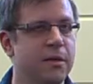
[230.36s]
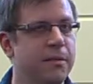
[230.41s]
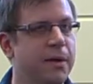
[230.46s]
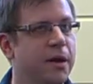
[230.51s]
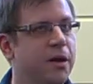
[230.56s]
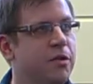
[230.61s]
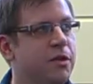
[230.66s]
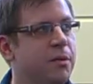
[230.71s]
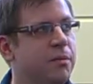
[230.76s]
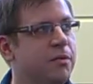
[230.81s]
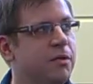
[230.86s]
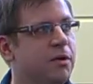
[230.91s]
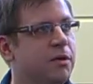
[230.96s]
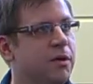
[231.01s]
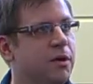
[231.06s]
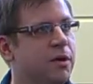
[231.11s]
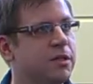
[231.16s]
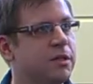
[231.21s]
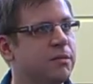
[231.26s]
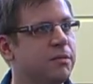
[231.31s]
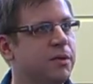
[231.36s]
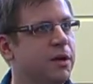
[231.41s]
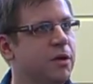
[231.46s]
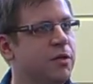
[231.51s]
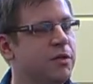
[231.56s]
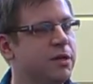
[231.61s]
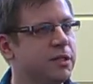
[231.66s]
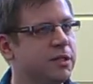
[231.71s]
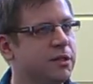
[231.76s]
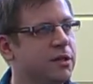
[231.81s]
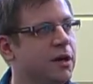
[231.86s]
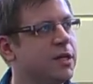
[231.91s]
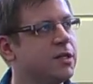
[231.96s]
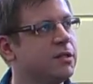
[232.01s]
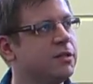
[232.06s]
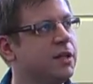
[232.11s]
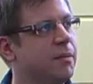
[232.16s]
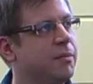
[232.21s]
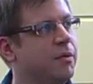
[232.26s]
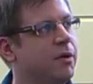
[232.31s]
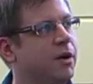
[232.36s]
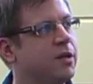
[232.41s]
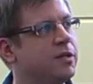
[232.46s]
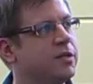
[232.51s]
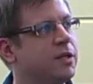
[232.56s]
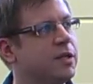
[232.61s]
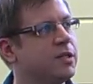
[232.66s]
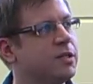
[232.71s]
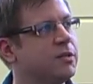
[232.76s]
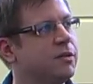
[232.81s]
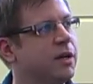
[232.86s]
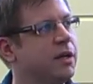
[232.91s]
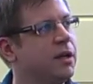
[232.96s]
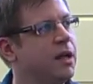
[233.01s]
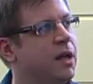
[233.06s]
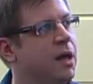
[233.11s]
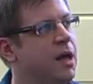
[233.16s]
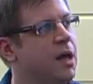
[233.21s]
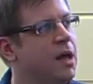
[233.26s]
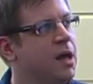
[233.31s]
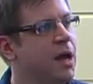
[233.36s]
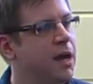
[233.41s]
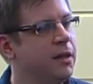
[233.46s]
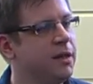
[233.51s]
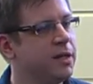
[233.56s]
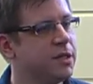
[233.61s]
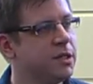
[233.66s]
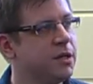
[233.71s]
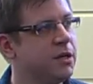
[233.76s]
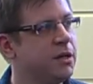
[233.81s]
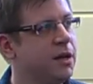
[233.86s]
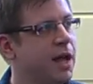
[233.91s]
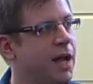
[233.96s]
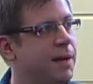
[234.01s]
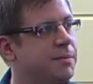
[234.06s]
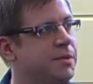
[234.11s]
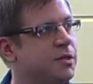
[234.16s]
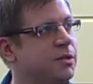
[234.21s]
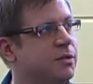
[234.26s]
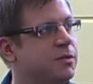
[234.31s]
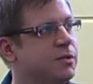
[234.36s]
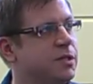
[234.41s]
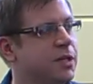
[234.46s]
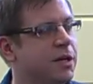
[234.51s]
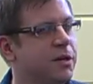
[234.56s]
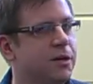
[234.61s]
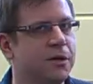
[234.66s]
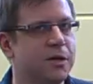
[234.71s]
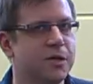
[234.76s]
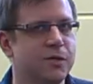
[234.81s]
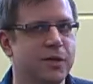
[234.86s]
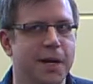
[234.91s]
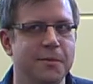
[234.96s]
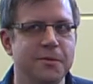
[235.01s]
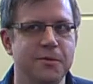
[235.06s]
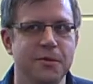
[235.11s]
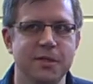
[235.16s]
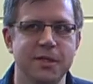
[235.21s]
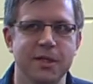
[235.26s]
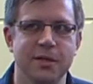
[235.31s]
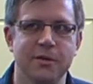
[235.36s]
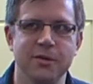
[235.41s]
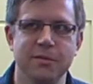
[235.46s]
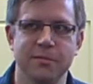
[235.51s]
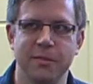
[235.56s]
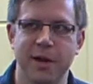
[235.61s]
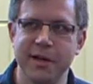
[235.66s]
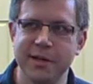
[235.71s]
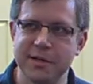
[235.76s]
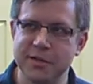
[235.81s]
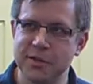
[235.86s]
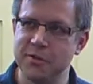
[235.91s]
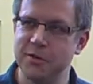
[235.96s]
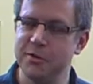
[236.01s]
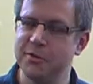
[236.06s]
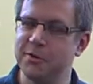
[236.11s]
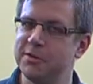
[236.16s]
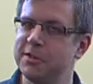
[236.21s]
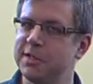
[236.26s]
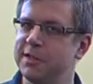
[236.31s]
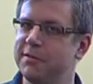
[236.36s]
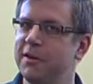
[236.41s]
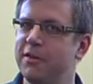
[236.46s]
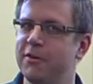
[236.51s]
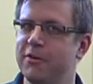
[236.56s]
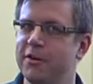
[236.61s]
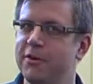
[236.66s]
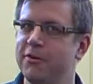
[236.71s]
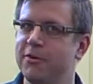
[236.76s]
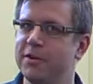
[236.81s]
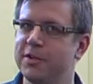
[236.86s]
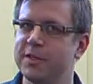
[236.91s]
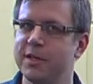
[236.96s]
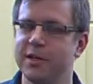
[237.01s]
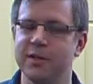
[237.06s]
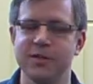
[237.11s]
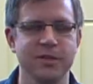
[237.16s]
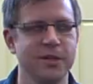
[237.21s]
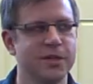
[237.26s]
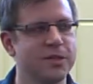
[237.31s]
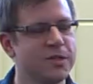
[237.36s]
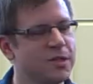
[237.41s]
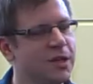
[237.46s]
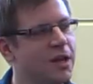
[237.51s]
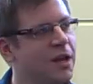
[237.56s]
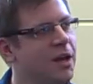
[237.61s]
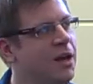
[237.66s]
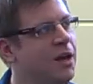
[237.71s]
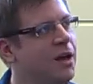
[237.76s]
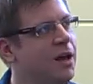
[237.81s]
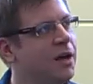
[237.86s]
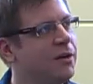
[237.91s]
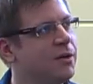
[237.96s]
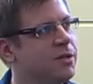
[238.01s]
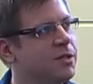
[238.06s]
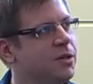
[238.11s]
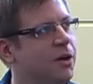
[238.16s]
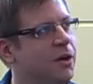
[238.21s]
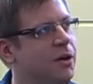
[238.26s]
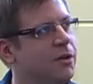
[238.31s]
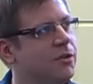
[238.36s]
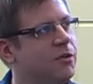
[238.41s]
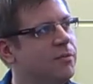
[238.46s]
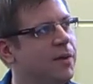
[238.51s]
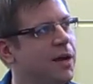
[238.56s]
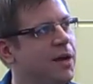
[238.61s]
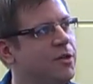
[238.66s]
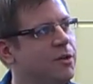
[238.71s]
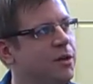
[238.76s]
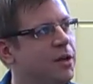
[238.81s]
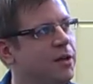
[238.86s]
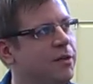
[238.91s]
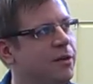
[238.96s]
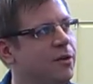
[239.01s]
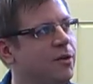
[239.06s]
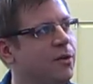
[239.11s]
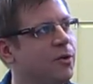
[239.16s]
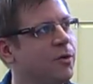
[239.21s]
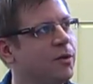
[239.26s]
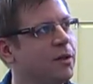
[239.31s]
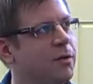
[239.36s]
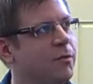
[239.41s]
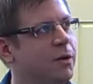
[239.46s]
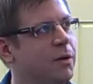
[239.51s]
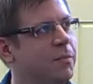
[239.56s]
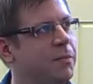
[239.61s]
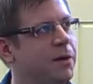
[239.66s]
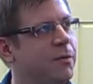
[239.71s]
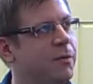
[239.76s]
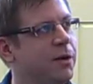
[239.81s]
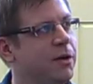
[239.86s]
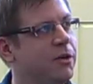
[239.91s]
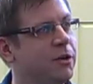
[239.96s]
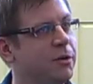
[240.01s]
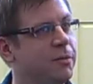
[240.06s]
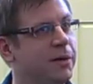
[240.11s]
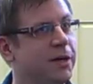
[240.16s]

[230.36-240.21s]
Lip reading: energy that's lost in that process, right? And unless you're at absolute zero, so absolute zero is minus 273 degrees Celsius. I know it's hard to imagine anything colder than Winnipeg winter,